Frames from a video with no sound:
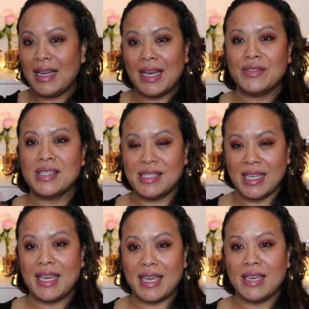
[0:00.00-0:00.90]
I have to
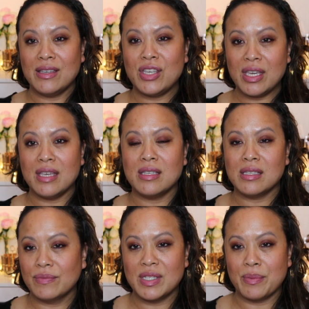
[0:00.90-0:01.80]
say, she
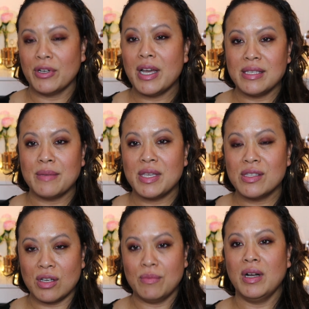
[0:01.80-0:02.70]
is surprising me
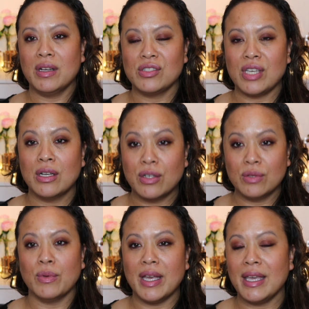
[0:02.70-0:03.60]
so much in a
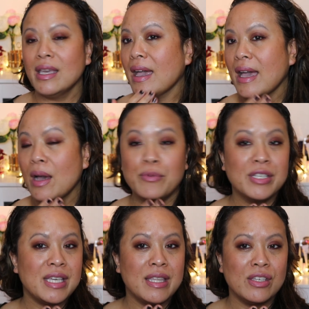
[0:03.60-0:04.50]
good way at how
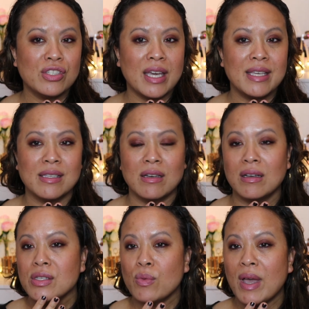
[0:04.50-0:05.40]
pretty these shades
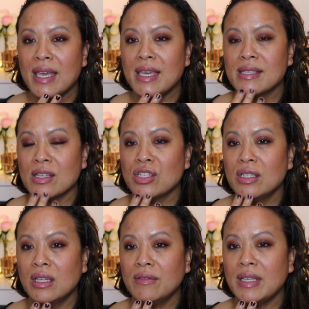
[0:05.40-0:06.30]
are. Sway is such a
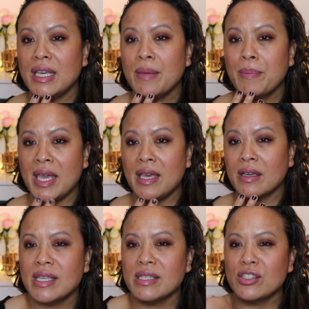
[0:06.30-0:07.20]
lovely
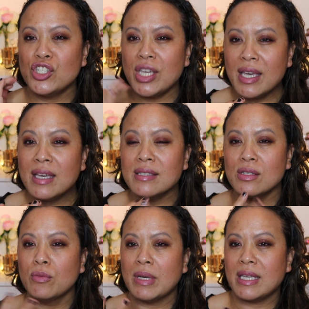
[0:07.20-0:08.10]
pink. It's sheer
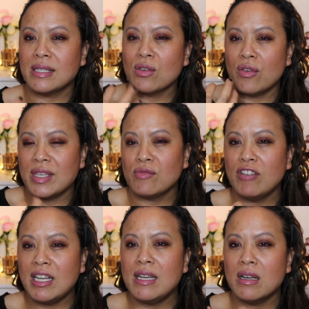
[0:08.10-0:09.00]
still, but it's got this
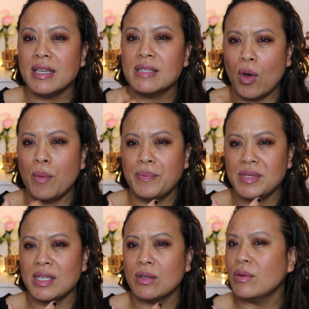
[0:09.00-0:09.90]
really nice pop
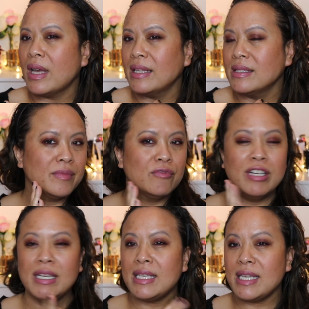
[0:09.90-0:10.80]
still and
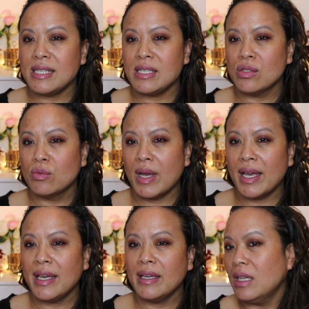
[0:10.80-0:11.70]
really easy to
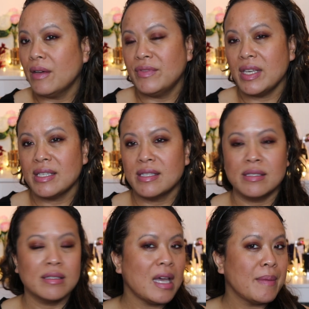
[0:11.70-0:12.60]
wear. Love
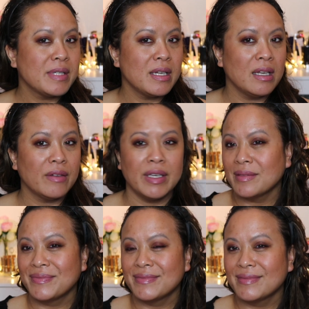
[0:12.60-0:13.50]
this, absolutely love it.
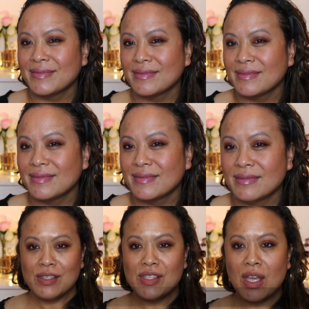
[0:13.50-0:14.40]
This is Sway.
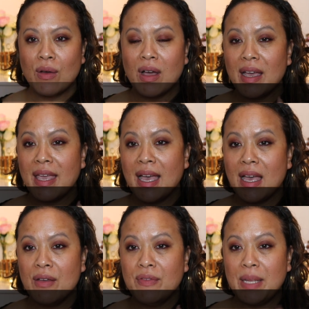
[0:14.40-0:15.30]
So I
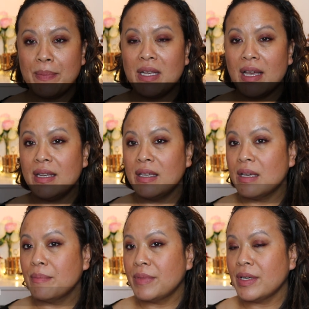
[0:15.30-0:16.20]
have lip liner
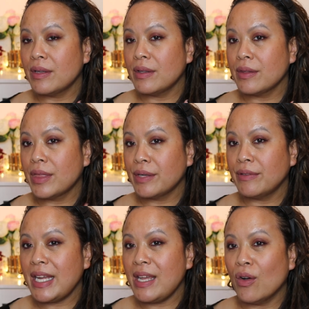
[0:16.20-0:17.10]
number
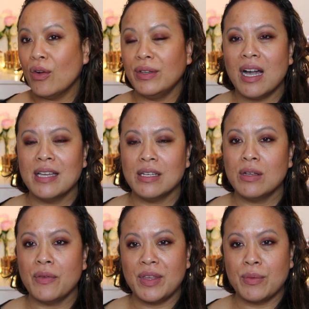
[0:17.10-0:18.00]
three on. I don't know
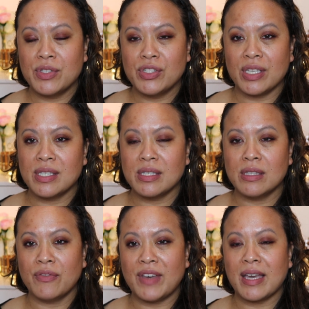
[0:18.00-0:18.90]
if it was just
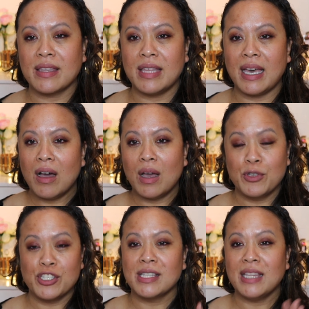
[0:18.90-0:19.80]
the fact that I was
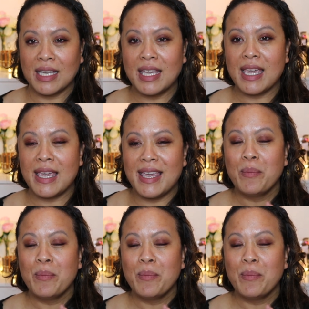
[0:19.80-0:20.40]
just lucky,